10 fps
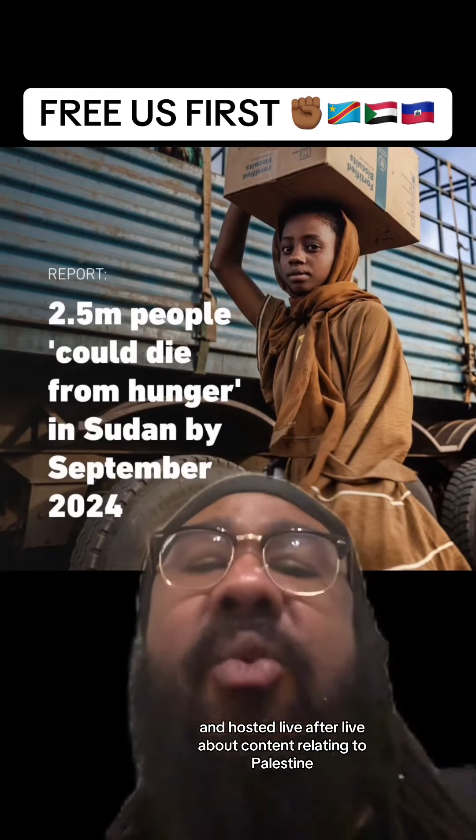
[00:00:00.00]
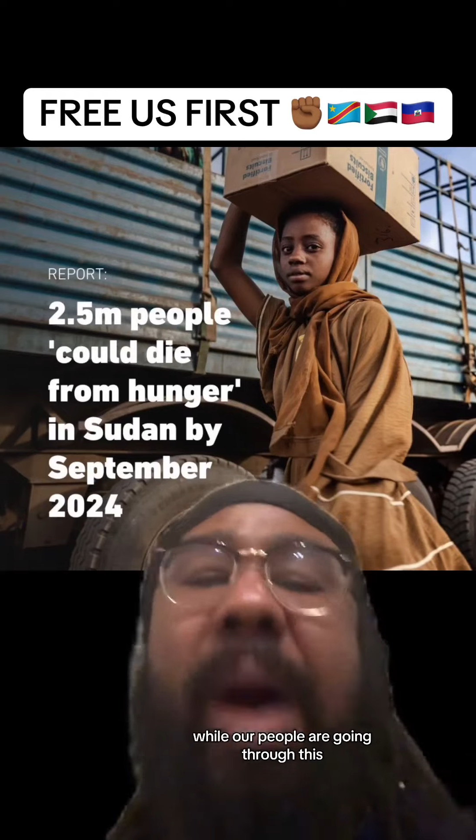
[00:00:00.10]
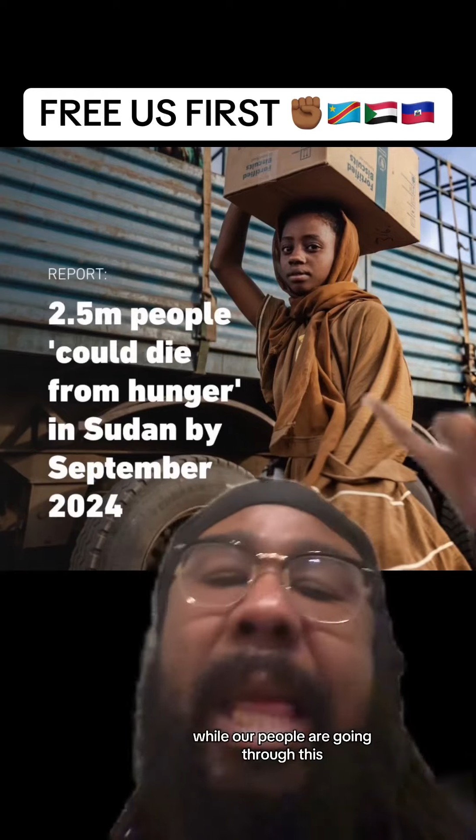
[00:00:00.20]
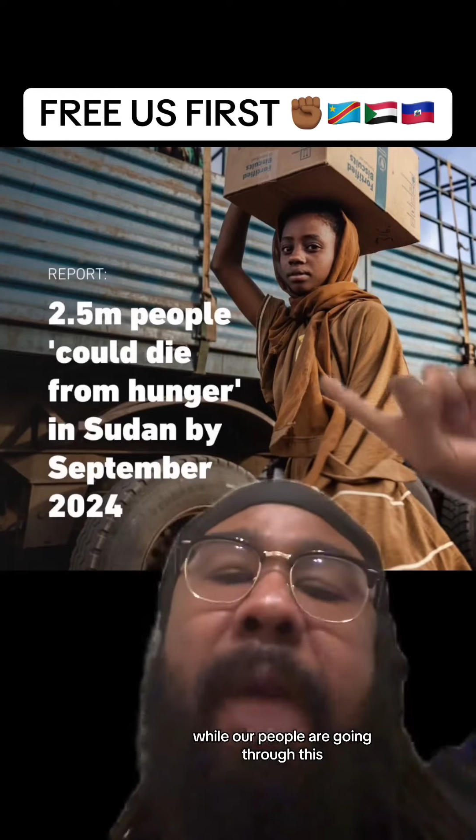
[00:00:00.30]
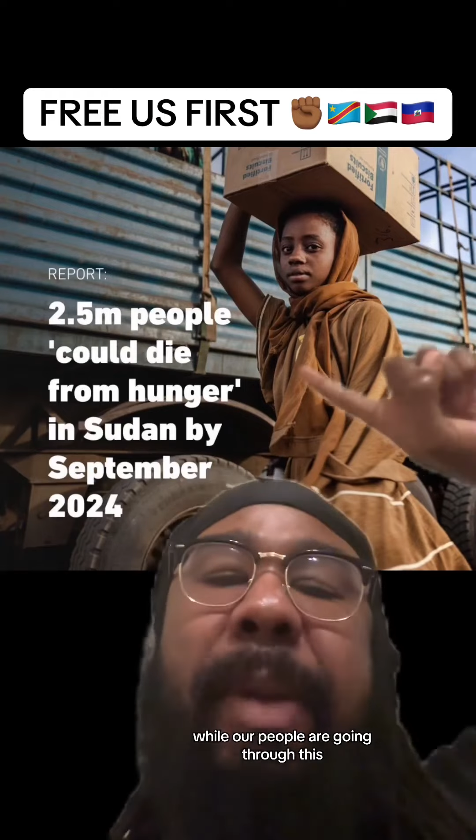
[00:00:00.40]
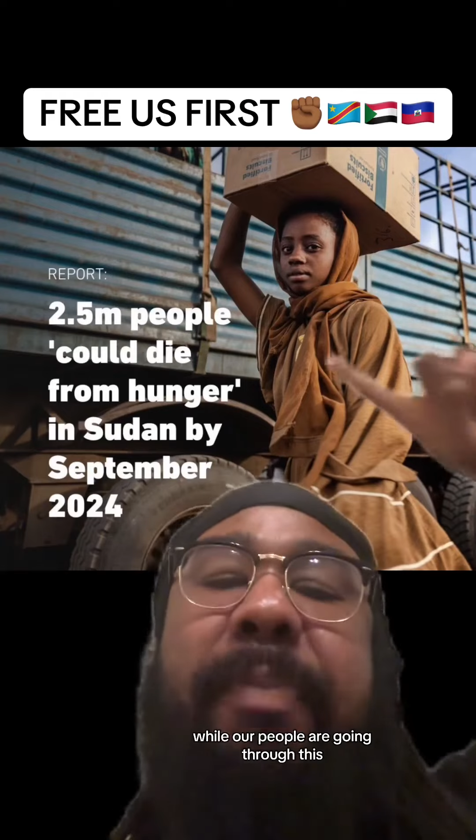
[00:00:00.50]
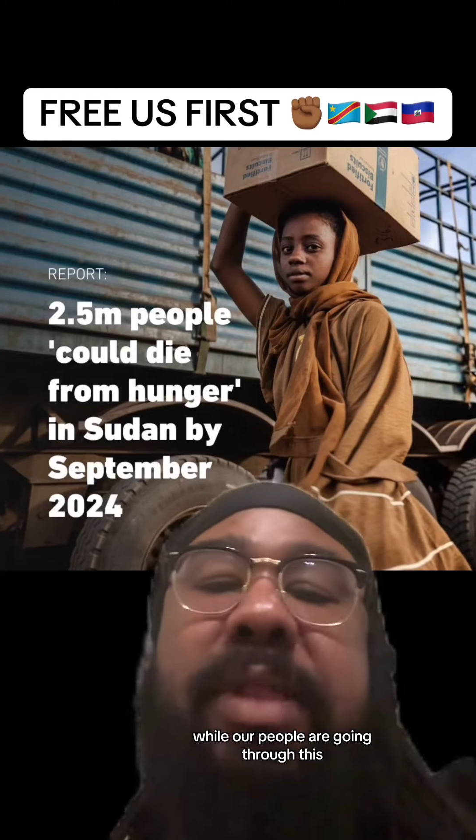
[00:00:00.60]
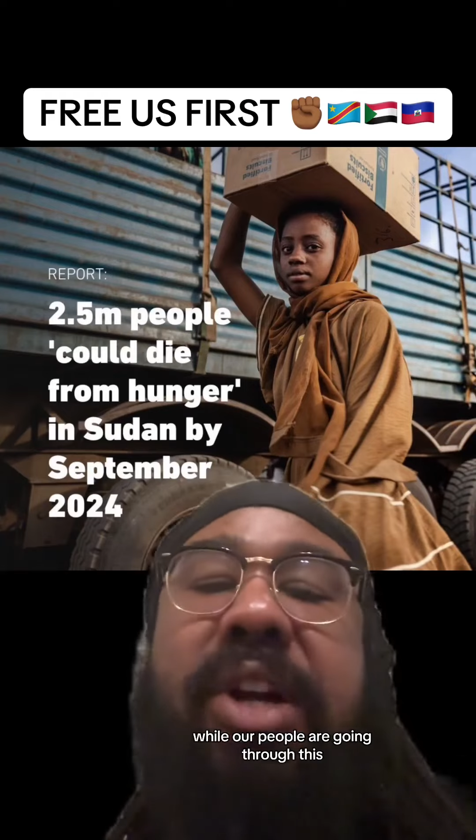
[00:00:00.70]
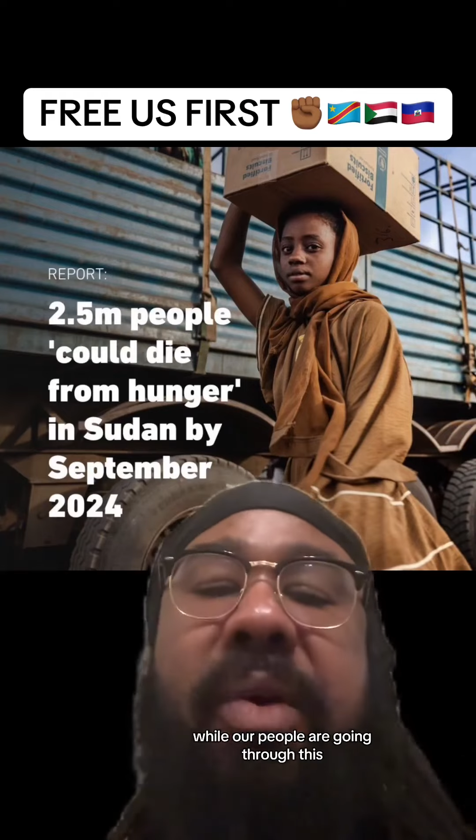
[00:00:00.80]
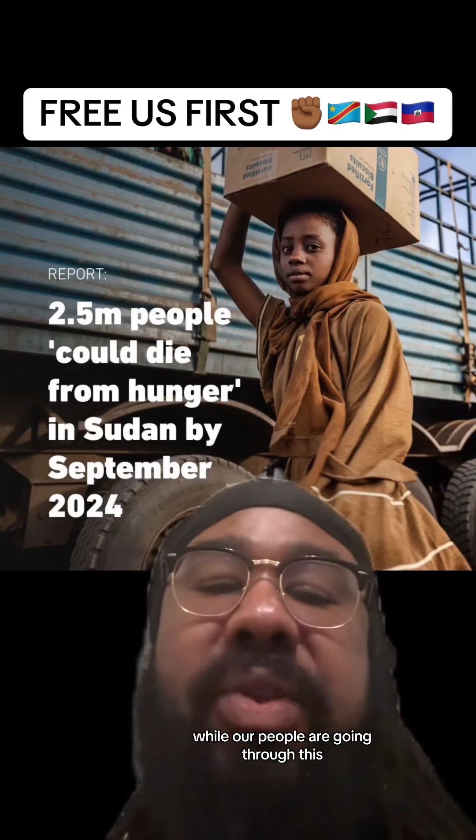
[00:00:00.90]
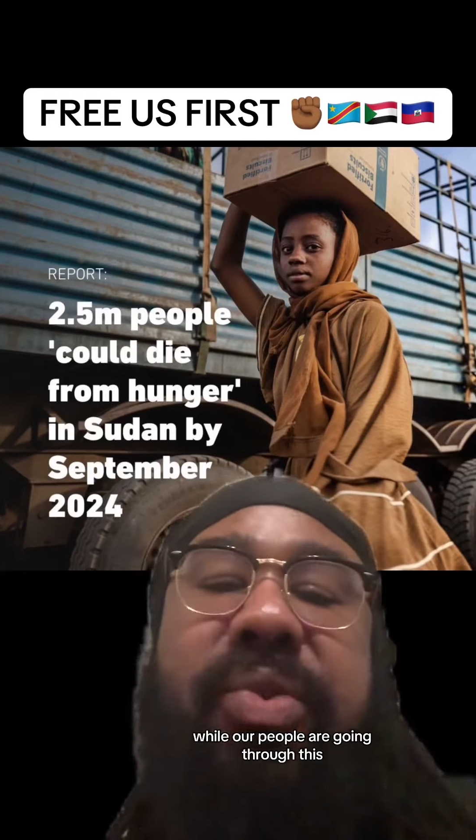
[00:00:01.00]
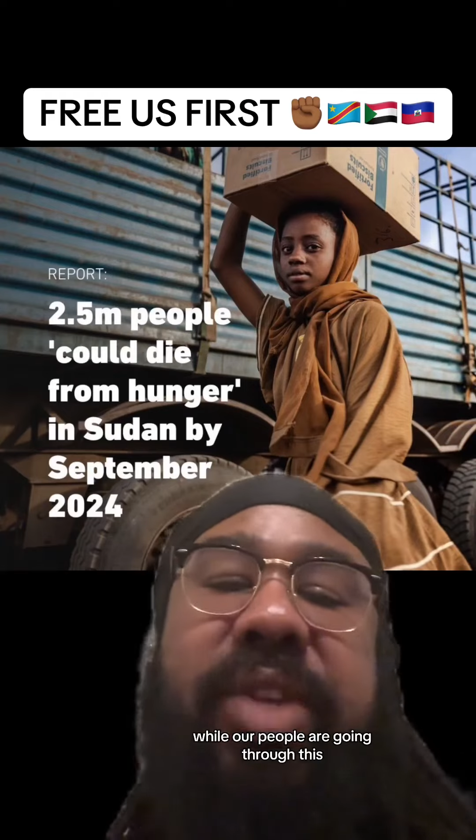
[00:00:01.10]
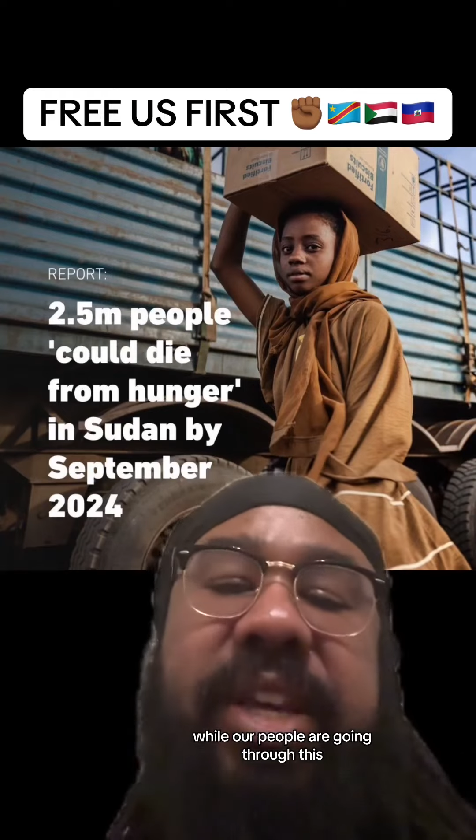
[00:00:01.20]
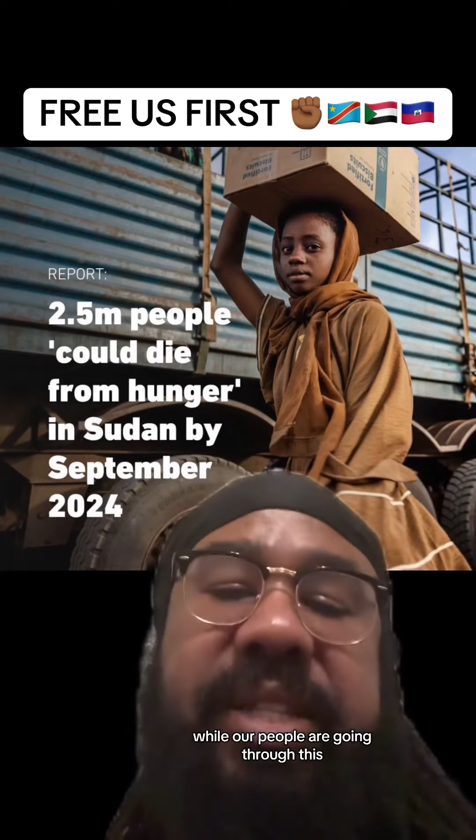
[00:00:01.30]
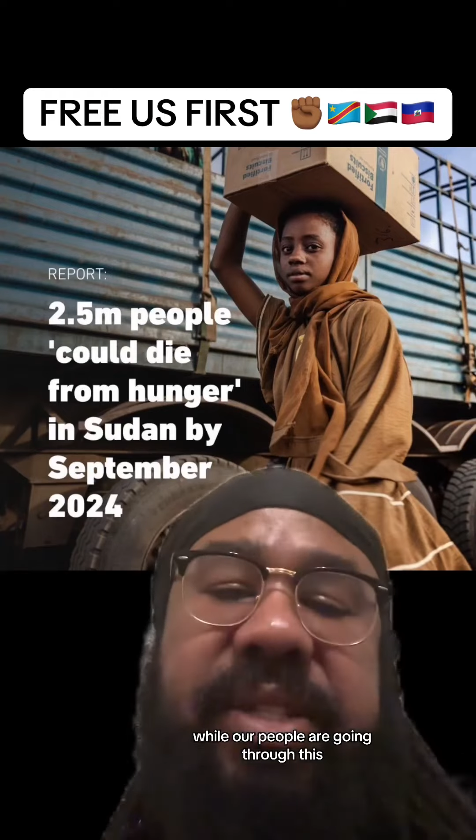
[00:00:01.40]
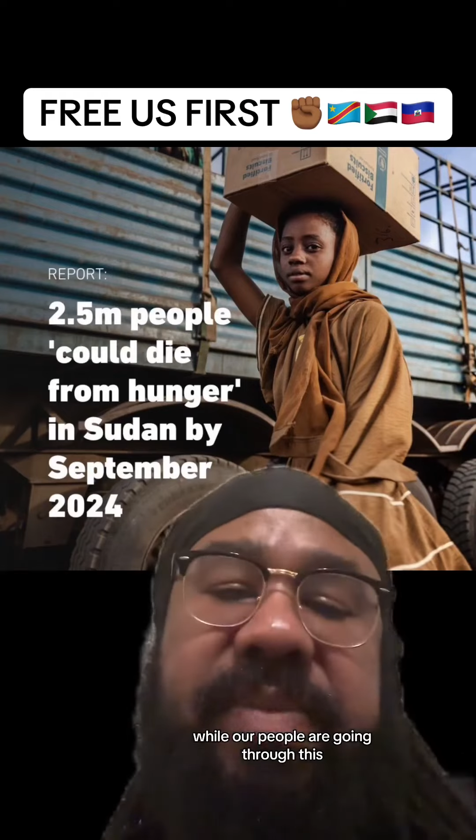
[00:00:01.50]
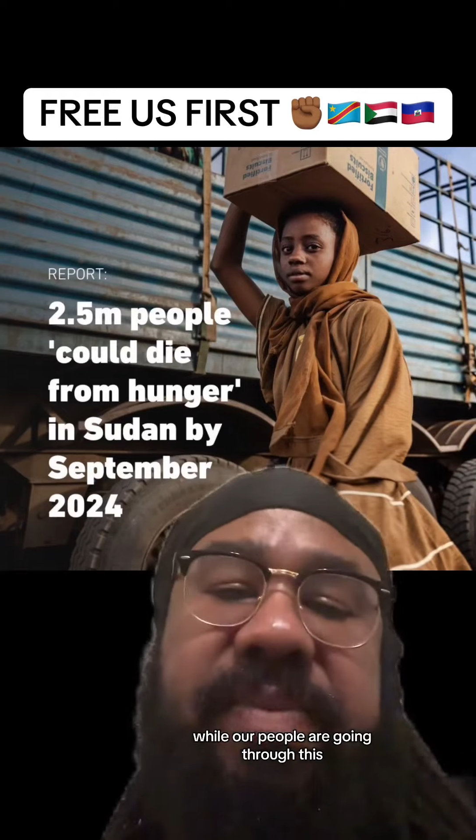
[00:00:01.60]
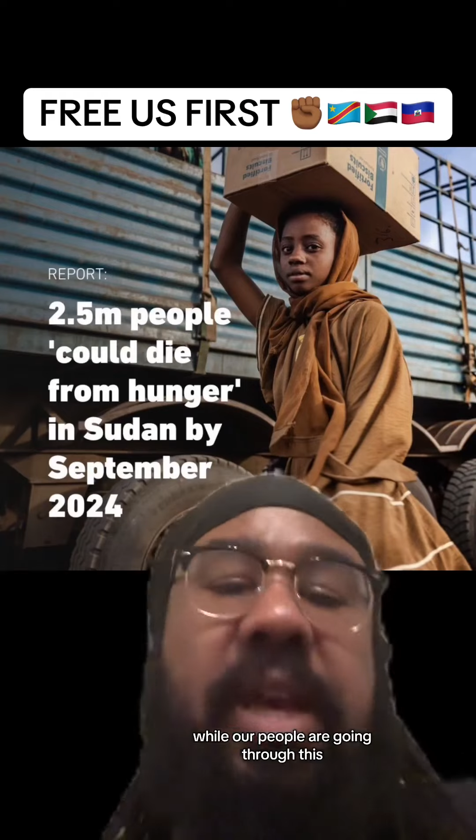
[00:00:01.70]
while our people are going through this.